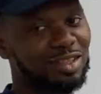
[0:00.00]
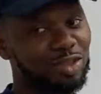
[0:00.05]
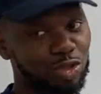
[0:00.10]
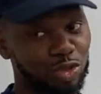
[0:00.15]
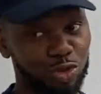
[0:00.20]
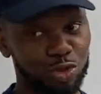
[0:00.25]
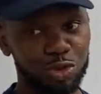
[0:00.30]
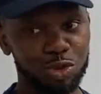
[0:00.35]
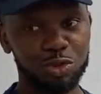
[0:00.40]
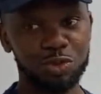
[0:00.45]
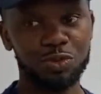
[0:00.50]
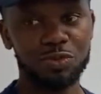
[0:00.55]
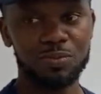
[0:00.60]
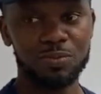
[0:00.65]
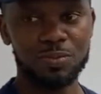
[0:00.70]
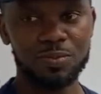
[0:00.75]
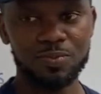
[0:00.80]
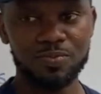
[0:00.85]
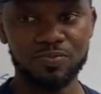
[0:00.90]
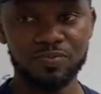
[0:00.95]
to you.
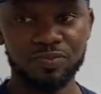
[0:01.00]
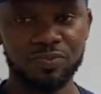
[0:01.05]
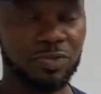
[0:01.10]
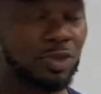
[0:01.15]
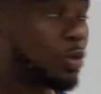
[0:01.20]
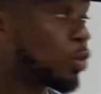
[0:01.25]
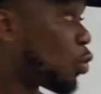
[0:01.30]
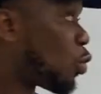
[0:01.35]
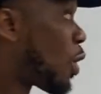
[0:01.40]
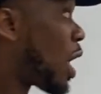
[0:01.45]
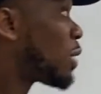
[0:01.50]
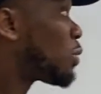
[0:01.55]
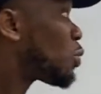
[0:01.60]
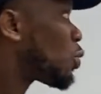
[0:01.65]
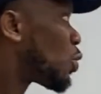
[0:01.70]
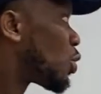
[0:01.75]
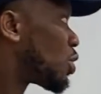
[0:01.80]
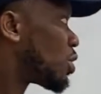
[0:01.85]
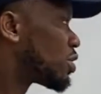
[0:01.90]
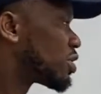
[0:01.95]
One
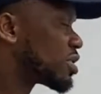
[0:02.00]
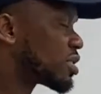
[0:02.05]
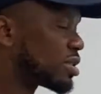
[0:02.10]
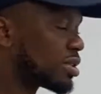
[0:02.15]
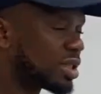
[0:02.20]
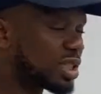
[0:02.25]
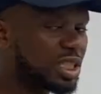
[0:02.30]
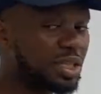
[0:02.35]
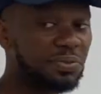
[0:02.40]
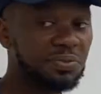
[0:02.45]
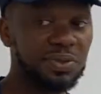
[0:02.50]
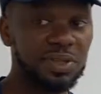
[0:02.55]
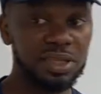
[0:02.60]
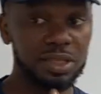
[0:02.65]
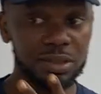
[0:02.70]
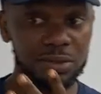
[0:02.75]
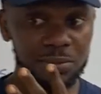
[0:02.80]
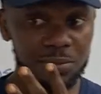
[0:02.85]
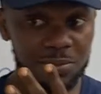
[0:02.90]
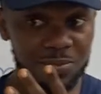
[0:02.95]
word
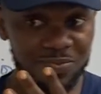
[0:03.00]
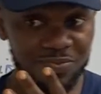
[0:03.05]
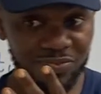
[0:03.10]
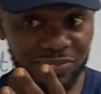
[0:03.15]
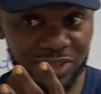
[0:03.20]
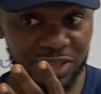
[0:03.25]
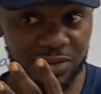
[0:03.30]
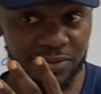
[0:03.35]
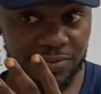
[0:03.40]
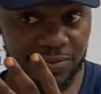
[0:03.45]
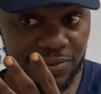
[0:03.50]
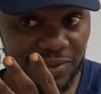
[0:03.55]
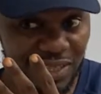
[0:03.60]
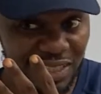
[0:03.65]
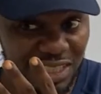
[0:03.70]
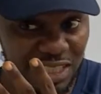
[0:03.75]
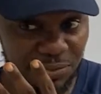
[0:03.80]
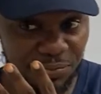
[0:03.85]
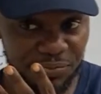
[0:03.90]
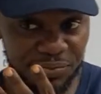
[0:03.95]
giving
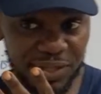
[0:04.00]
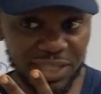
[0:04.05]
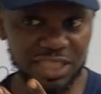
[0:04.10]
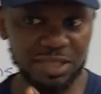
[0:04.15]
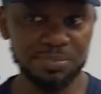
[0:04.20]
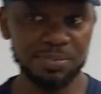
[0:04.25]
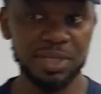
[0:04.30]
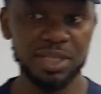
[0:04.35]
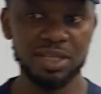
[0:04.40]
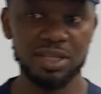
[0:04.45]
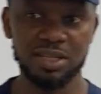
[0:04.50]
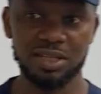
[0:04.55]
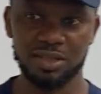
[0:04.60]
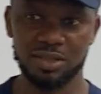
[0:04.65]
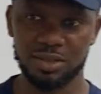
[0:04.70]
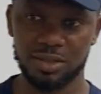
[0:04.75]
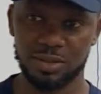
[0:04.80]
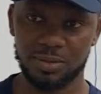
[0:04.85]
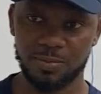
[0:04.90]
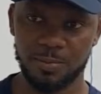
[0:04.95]
three different
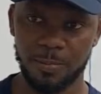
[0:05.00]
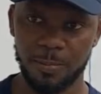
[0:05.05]
meanings.